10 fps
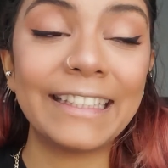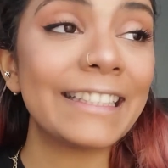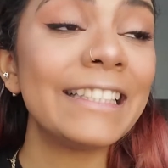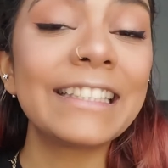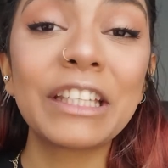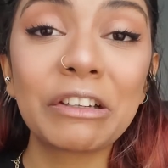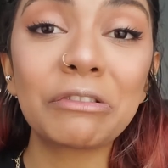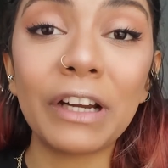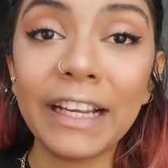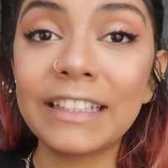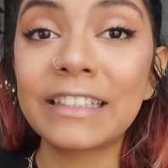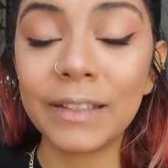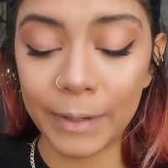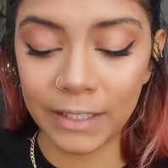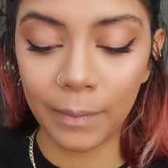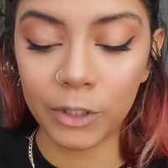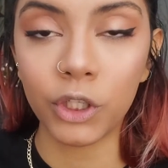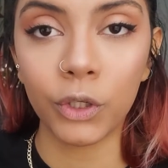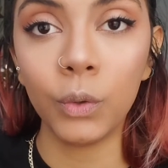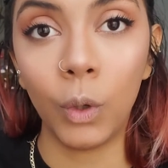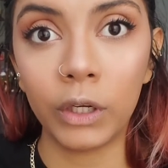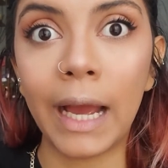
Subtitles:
This is great. This is amazing. I'm gonna show you the one.